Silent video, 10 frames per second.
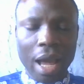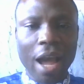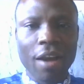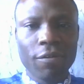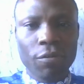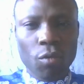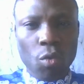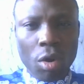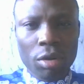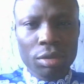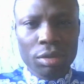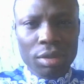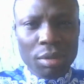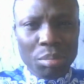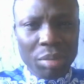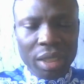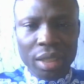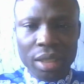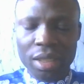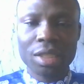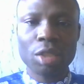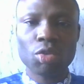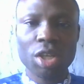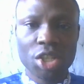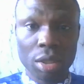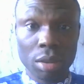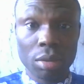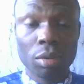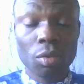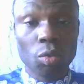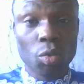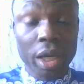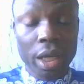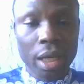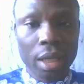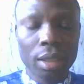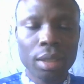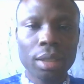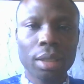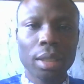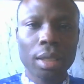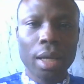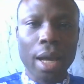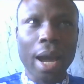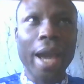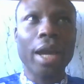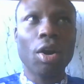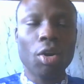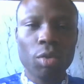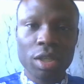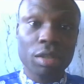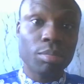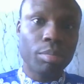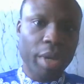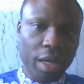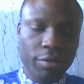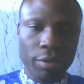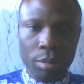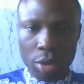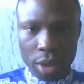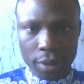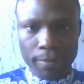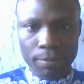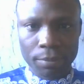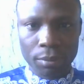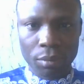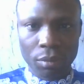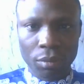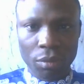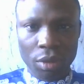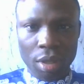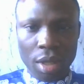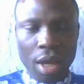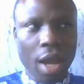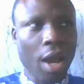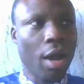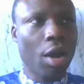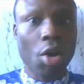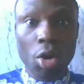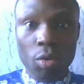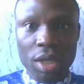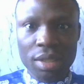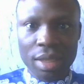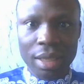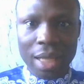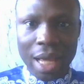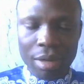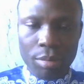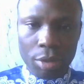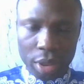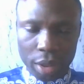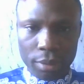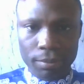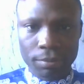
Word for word: I've once been in this situation where I always beg for money. I always lack money.